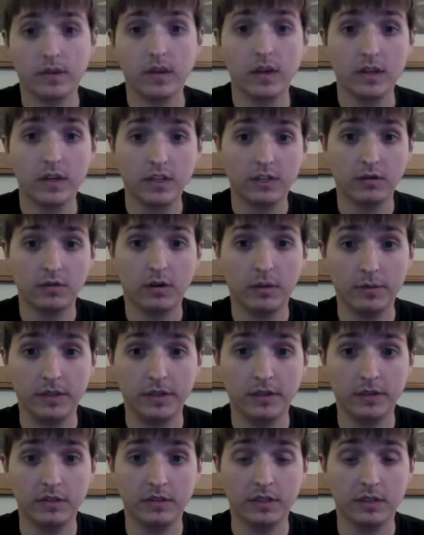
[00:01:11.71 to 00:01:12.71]
So I'll be
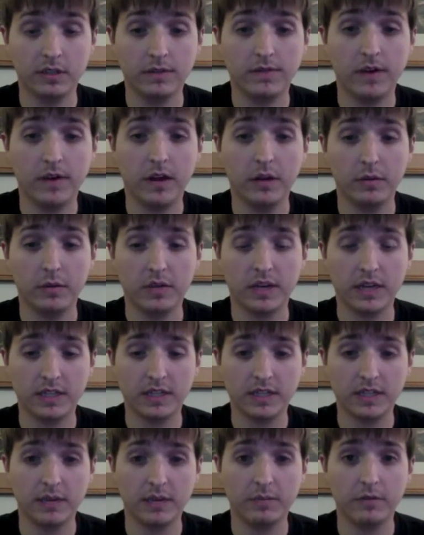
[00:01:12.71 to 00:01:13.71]
using the following
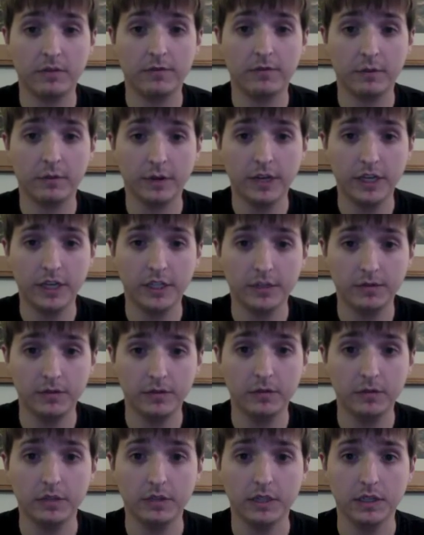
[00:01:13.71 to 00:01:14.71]
example for each of
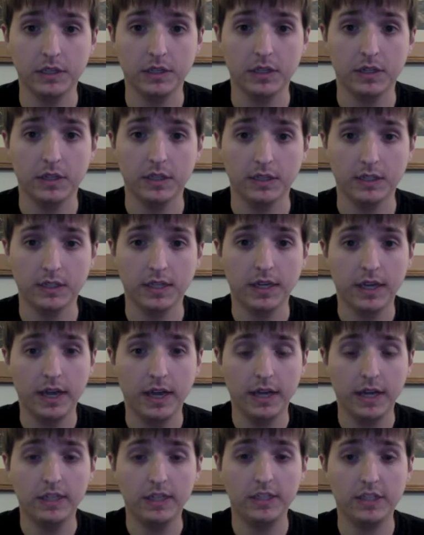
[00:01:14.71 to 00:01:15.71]
Newton's laws,
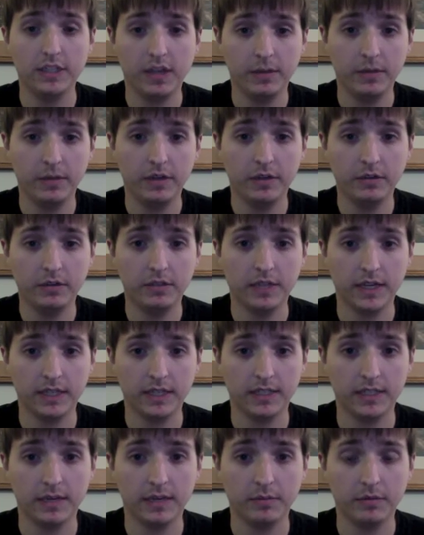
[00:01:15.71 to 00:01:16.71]
and each time I use that
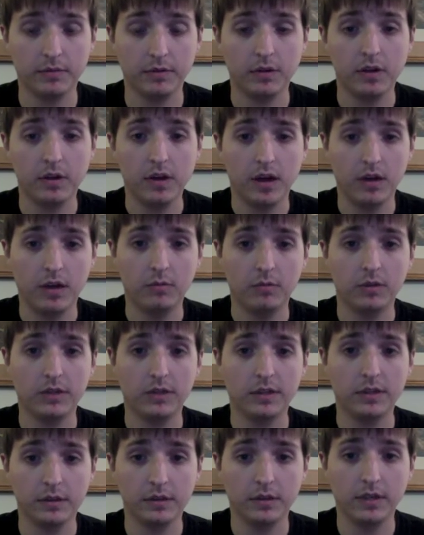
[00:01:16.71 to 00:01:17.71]
example, I want you
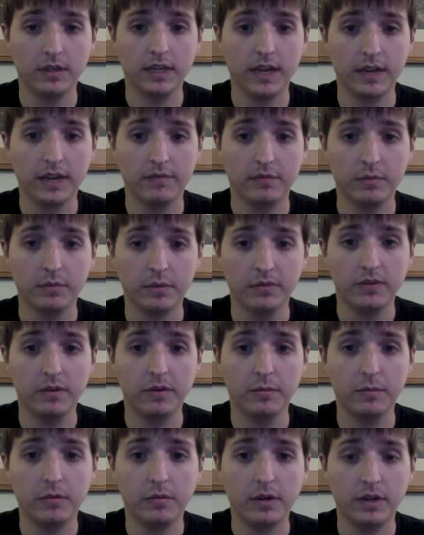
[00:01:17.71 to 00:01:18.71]
to look at it from the
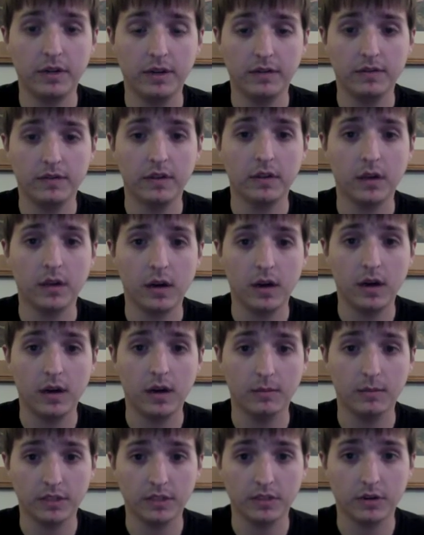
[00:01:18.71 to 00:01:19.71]
viewpoint of the law I'm
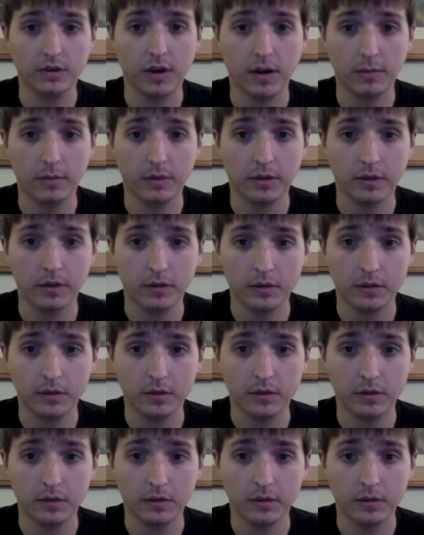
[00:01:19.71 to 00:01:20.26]
describing.